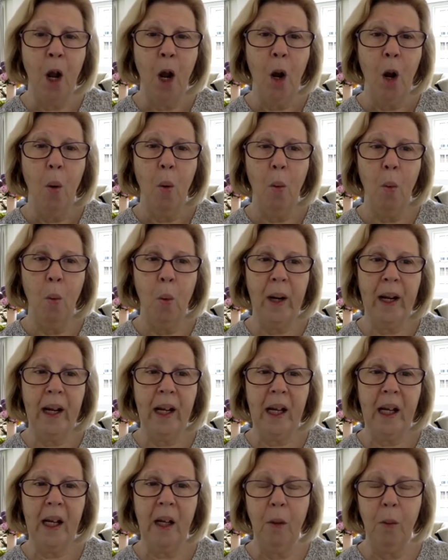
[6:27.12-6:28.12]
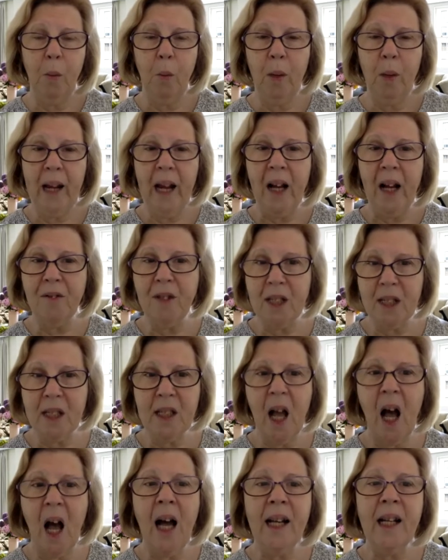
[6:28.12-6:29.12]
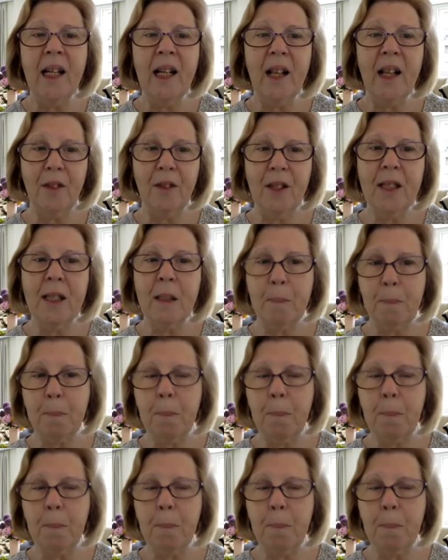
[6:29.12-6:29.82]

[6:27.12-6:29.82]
We have decided at this